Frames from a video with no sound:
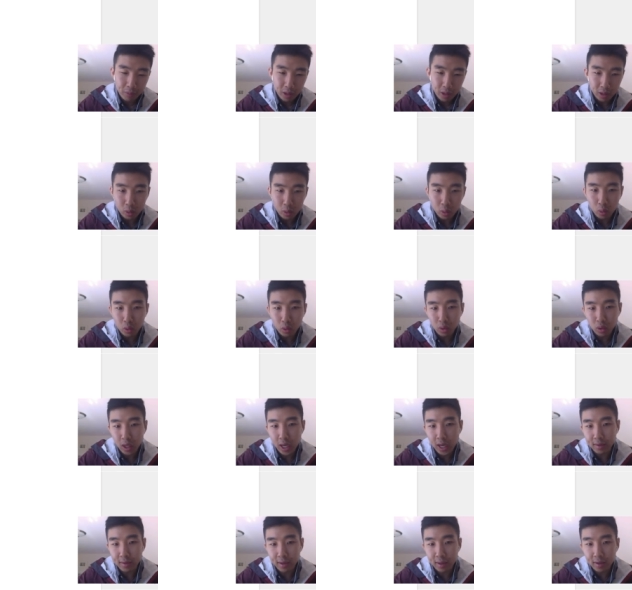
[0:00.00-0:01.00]
a cool
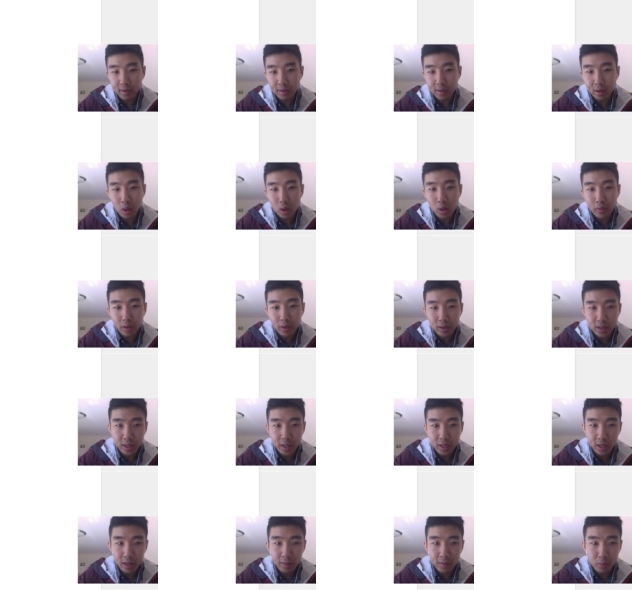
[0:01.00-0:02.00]
idea to go over
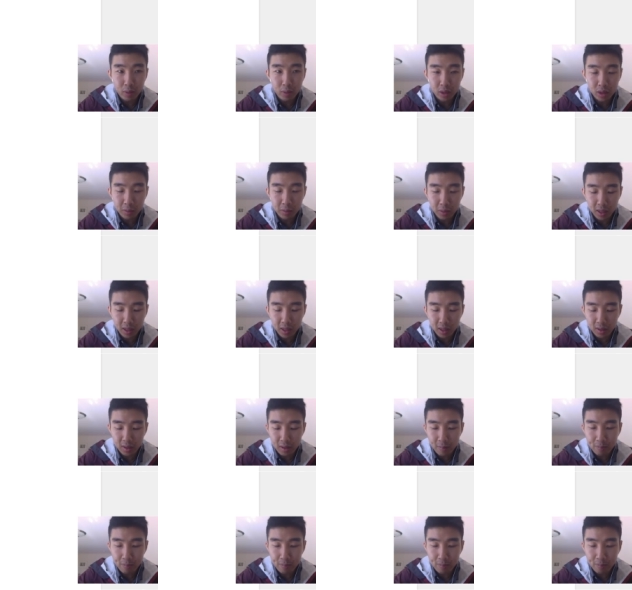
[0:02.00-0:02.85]
today would be